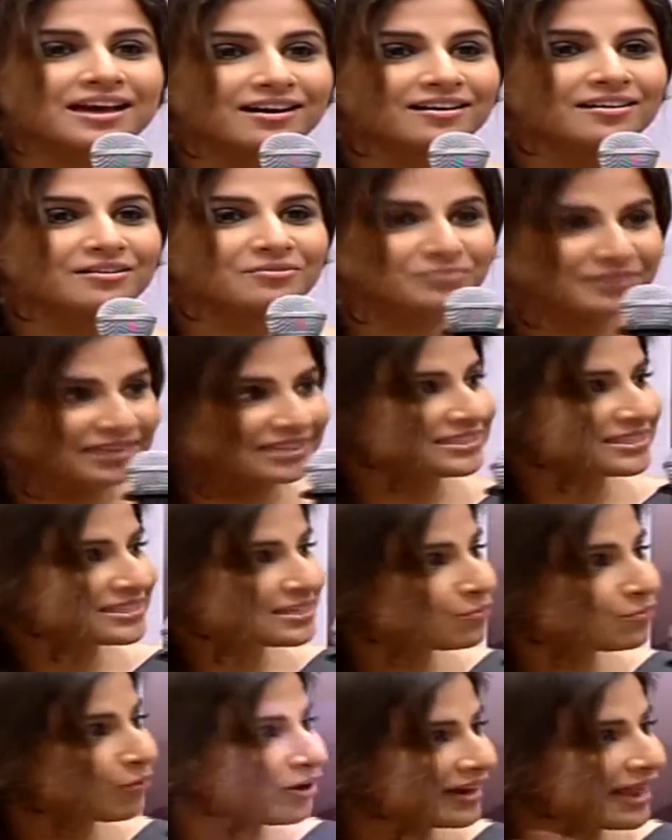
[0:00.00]
Let's
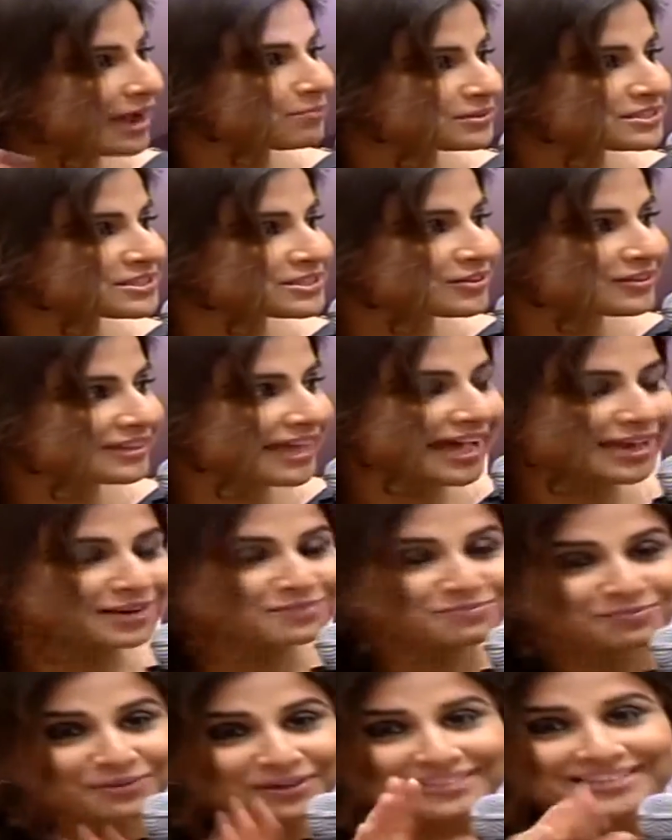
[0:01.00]
see what happens in
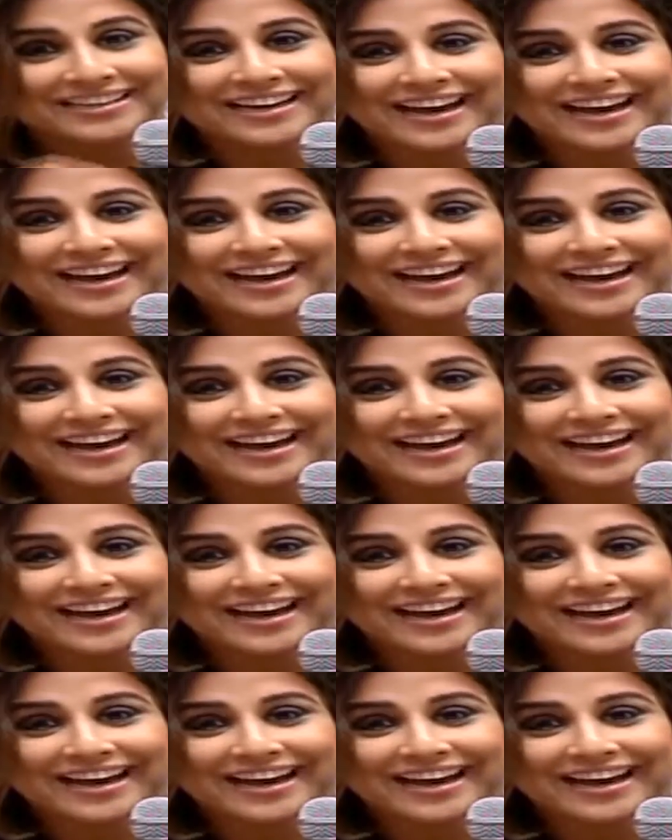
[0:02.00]
that. But